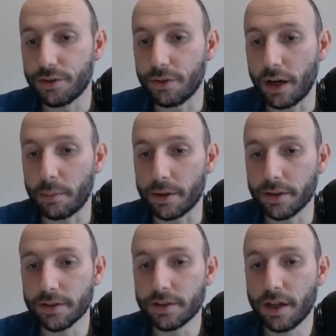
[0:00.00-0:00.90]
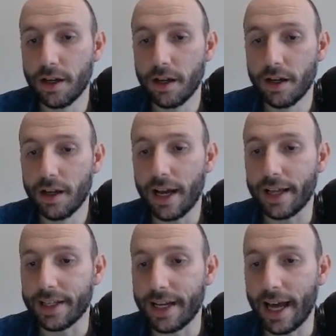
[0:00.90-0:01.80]
numbers,
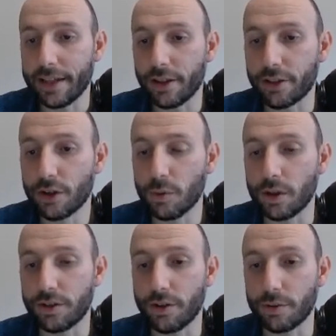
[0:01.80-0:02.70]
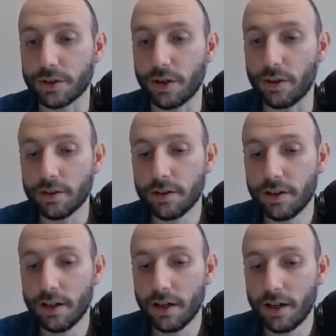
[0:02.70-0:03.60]
and then add the third one to the result.
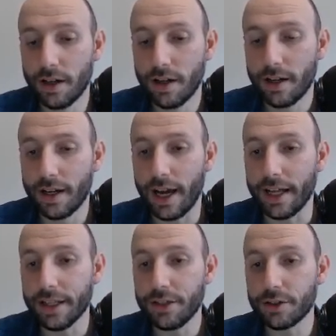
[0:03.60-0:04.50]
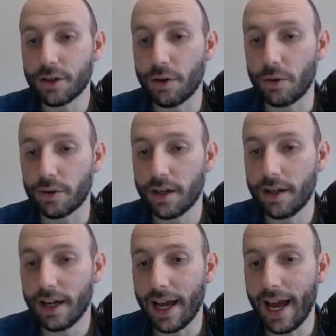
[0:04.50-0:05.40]
And then you're told,
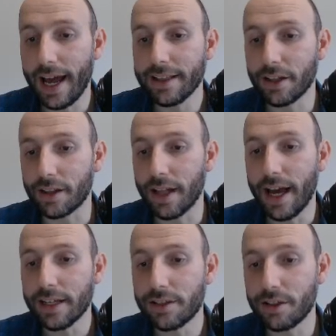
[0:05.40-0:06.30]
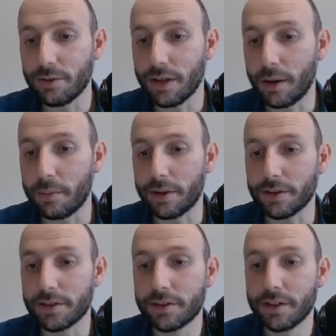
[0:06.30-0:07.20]
add the last two
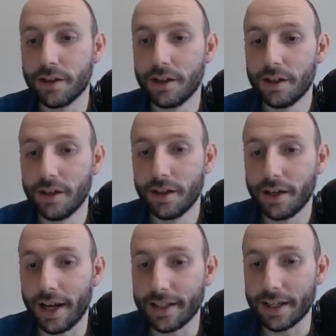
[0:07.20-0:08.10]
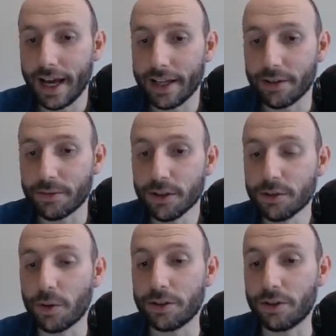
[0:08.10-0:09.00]
numbers, and then add the
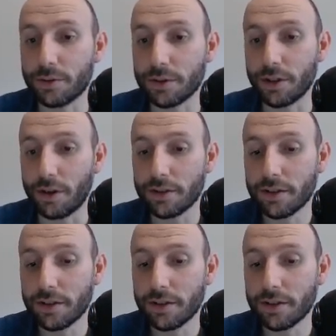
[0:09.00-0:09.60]
first one to the result.